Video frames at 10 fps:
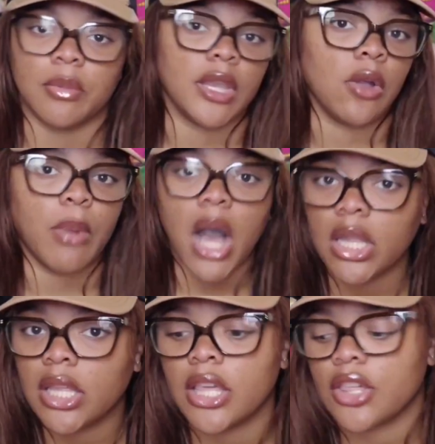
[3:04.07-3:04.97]
but nail
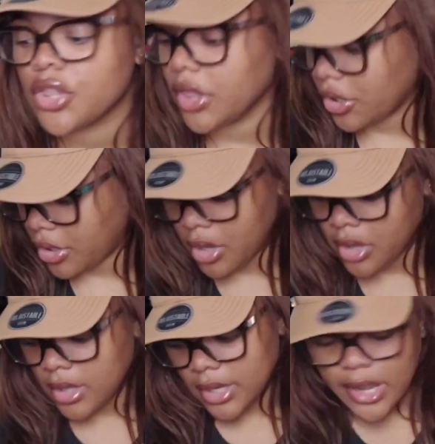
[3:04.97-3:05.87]
polish, their
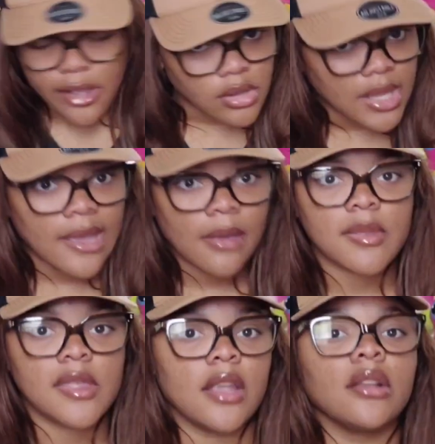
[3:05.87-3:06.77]
nail lamps,
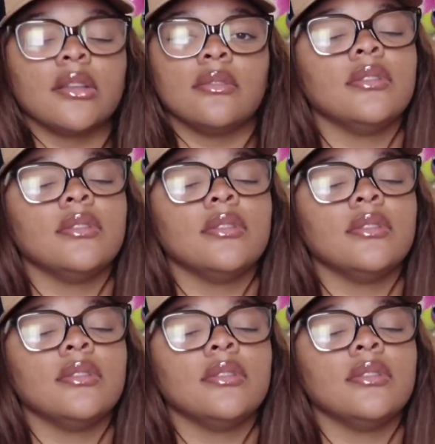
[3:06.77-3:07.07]
their